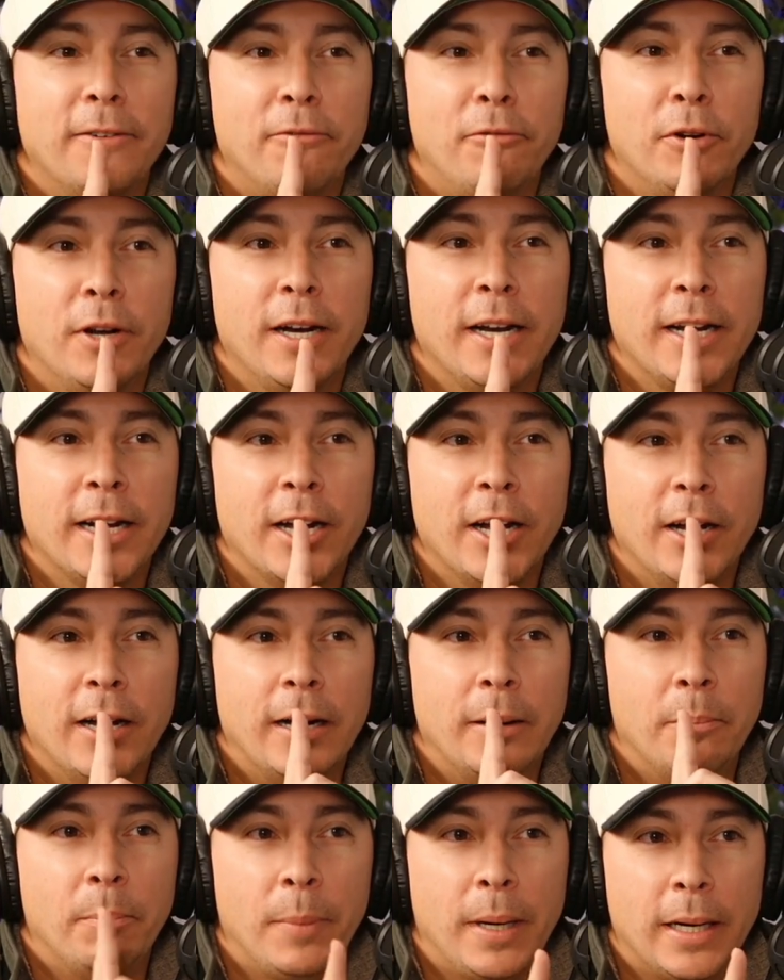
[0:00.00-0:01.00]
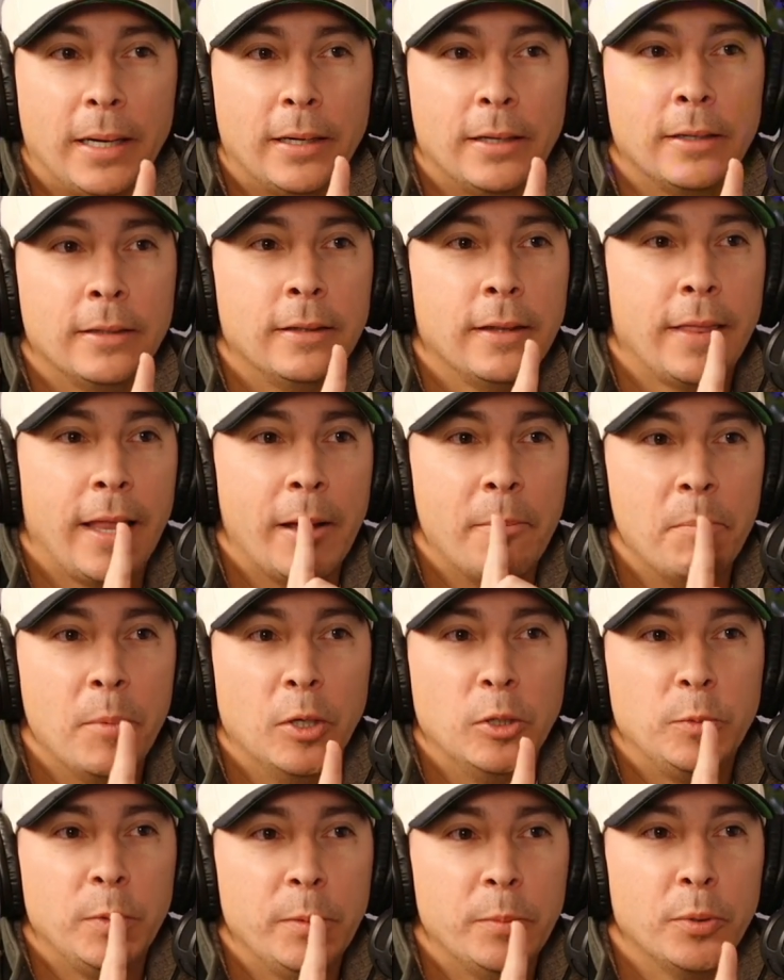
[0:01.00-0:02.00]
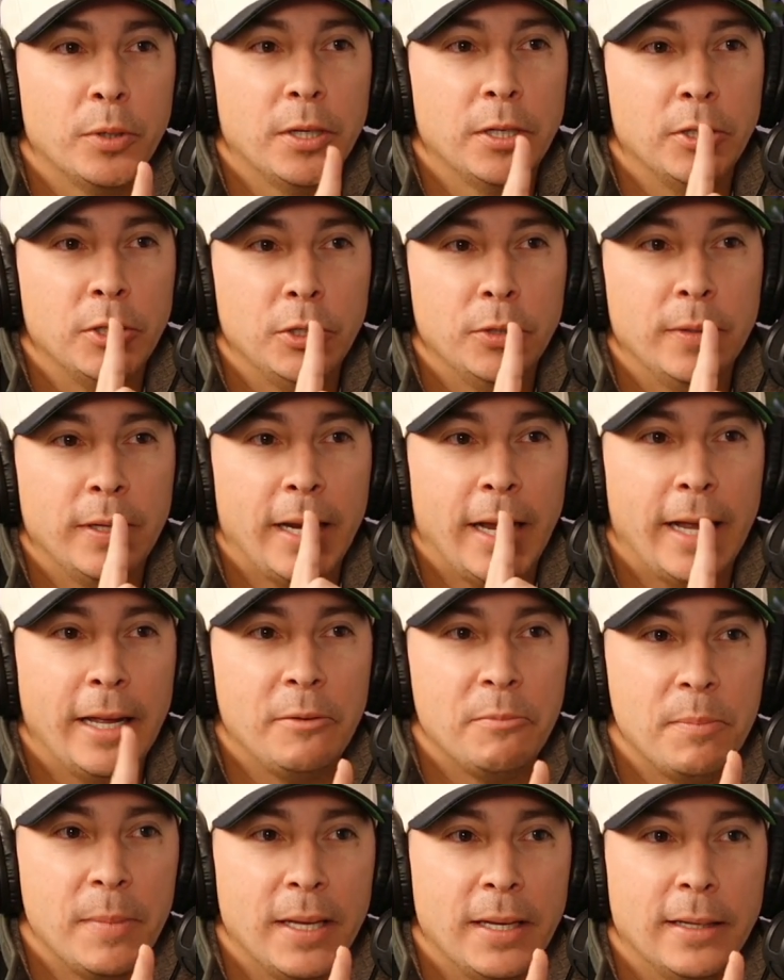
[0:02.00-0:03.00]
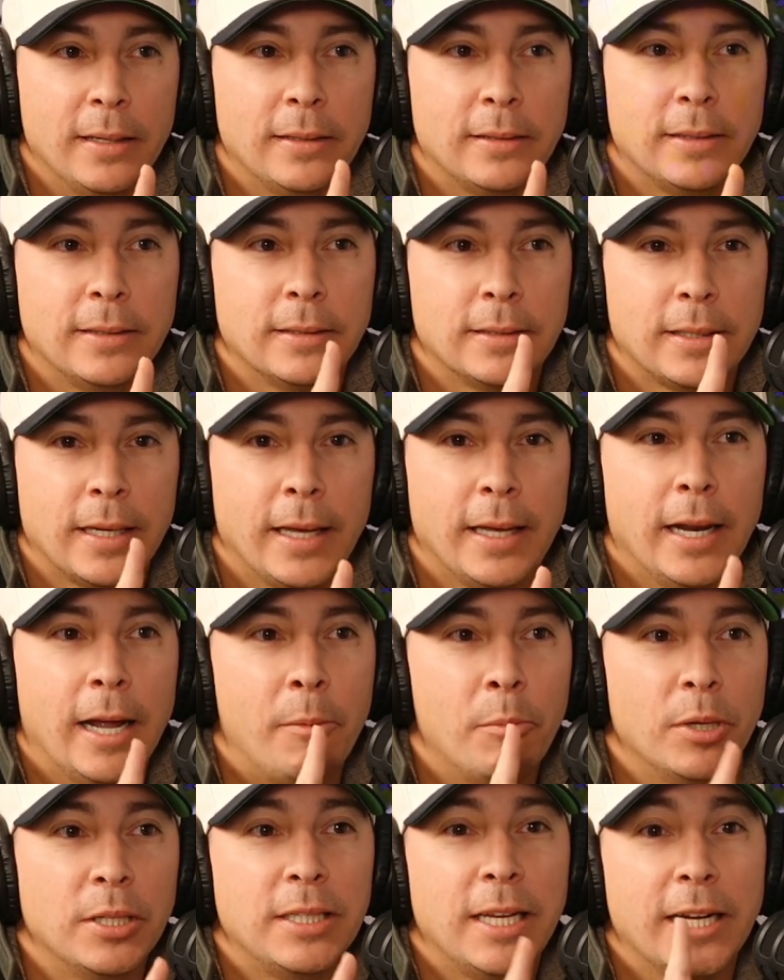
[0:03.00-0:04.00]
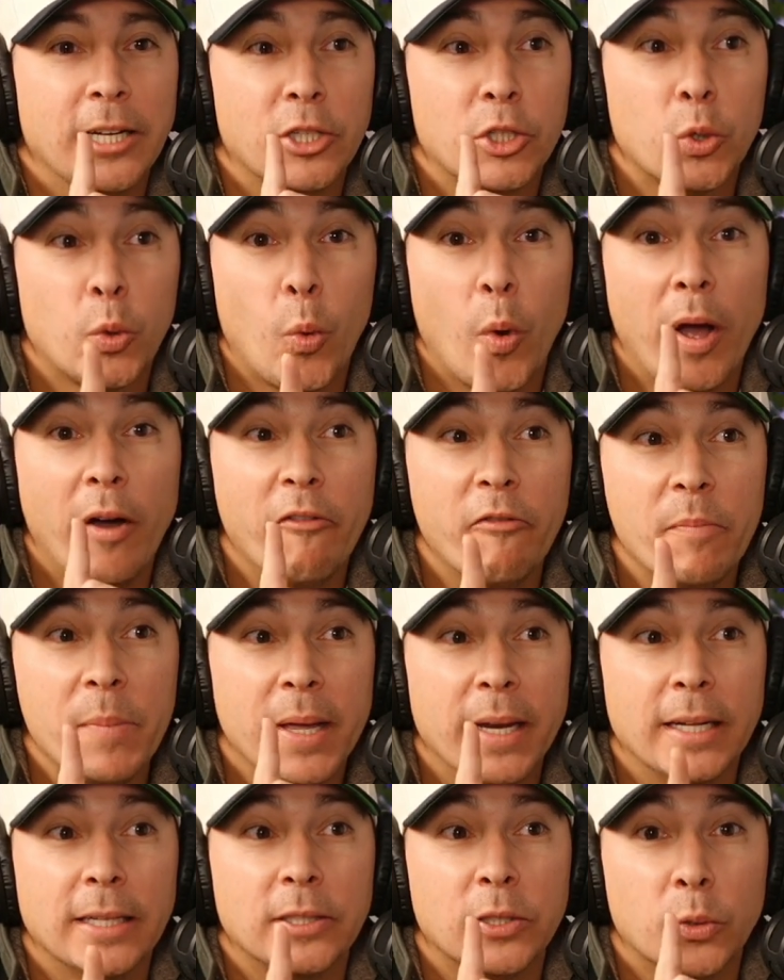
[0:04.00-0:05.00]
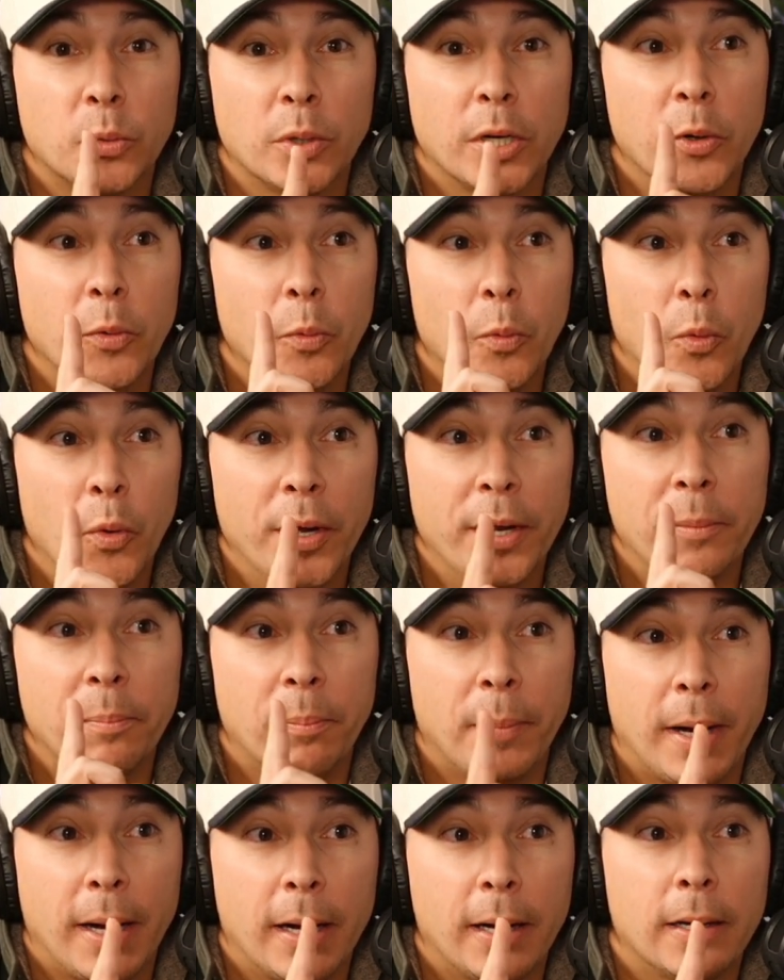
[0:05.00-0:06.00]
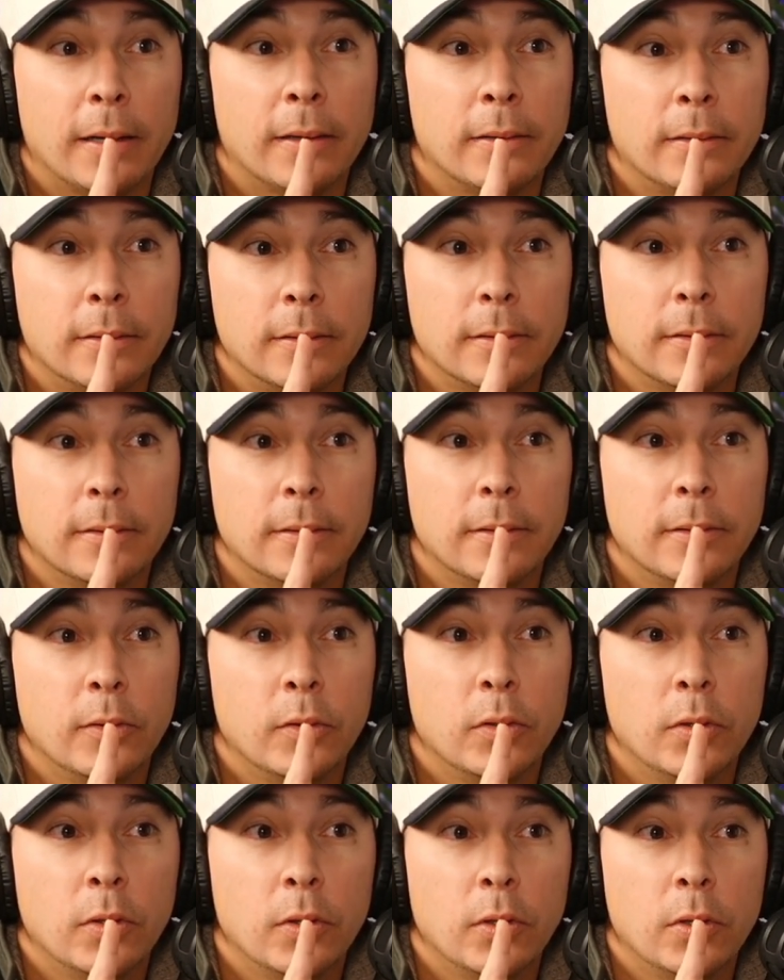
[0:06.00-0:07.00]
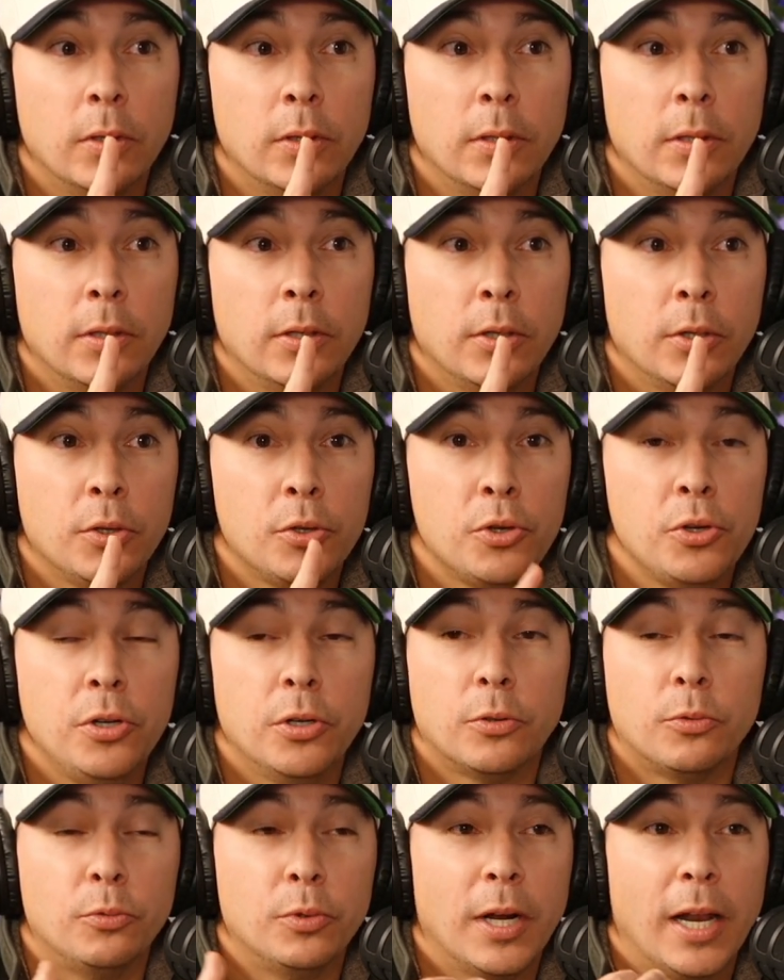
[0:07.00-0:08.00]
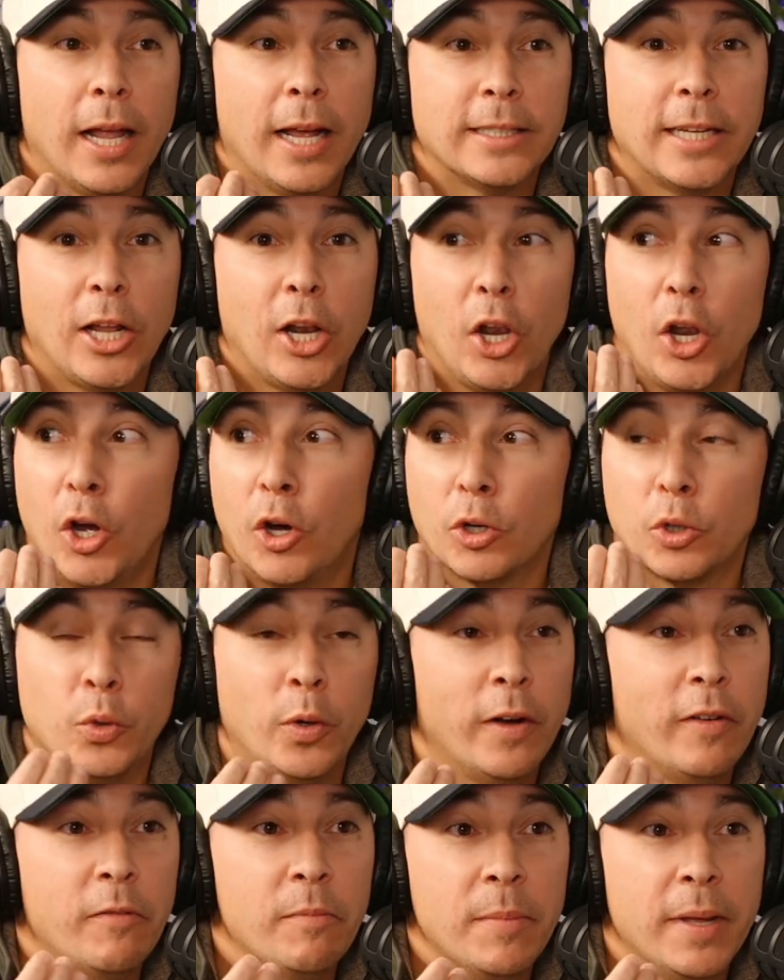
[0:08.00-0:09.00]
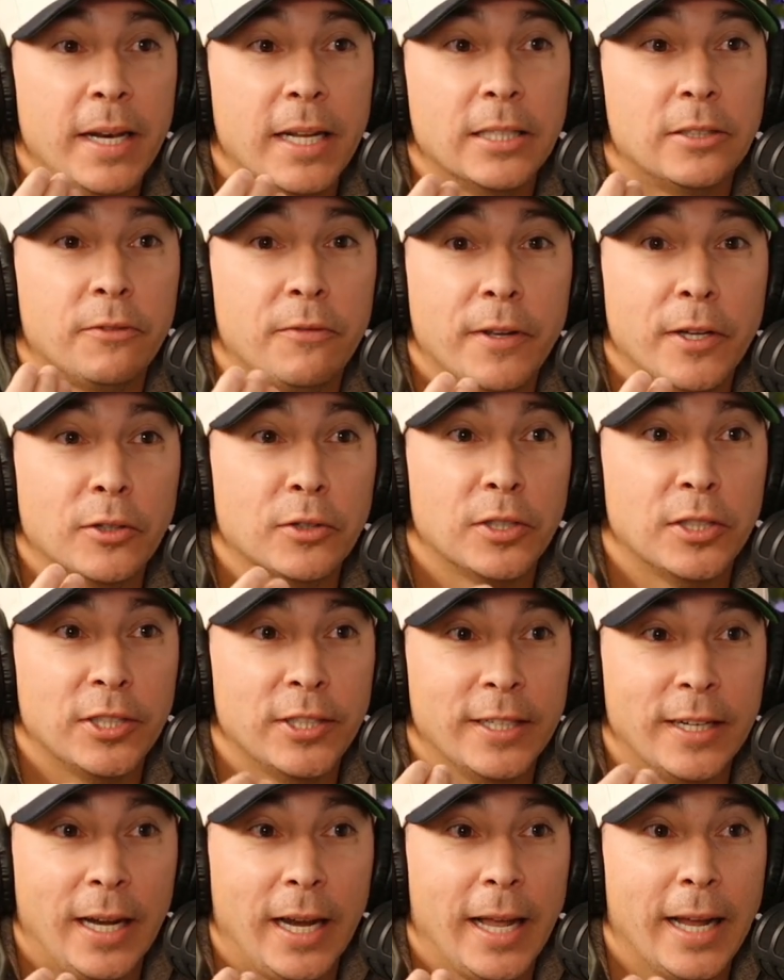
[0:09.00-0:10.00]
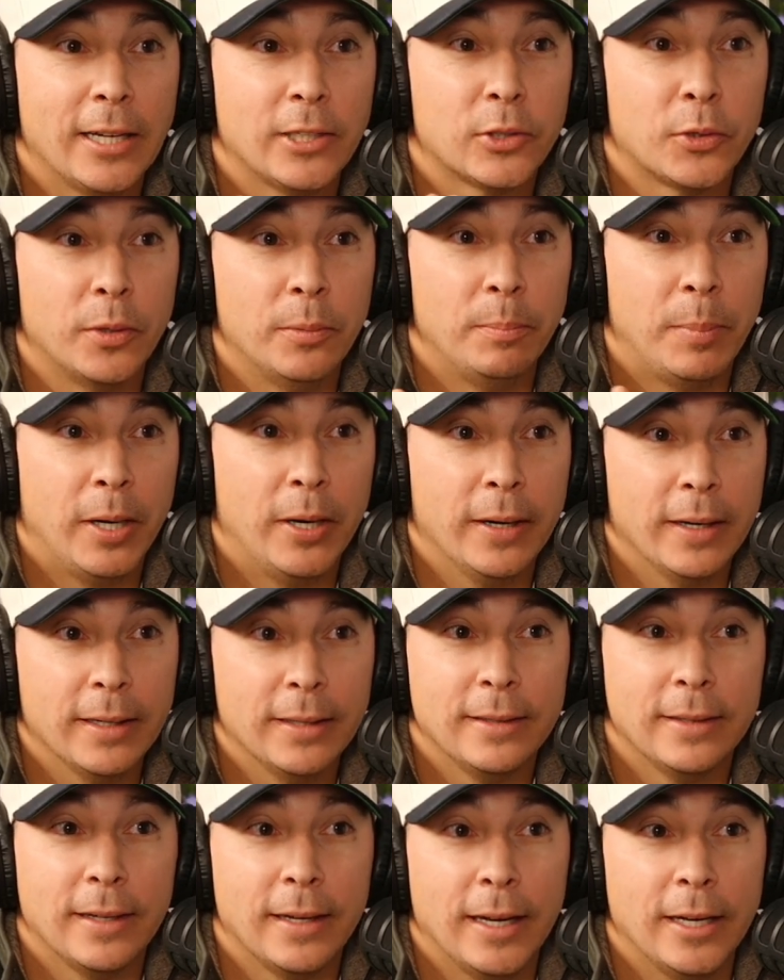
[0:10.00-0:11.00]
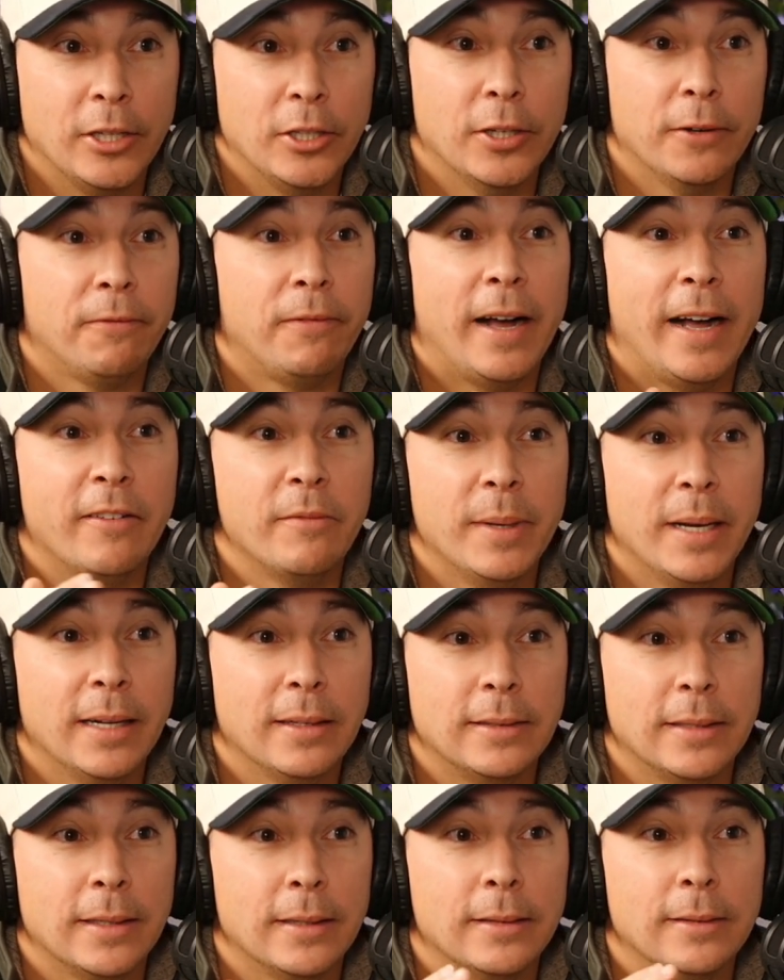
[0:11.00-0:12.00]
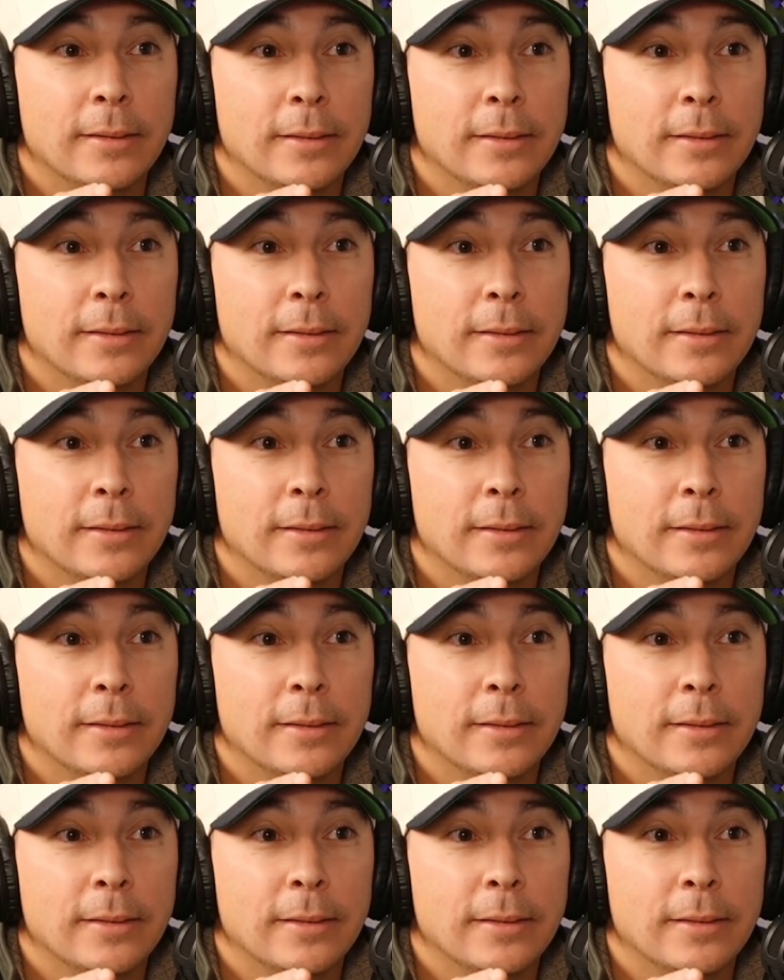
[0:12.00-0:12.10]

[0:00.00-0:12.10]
running a mile that most people can do in 8 minutes and saying, I'm going to take 12 minutes to run 1 mile. You don't realize how long 12 minutes feels until your legs start burning and you're 5 minutes in.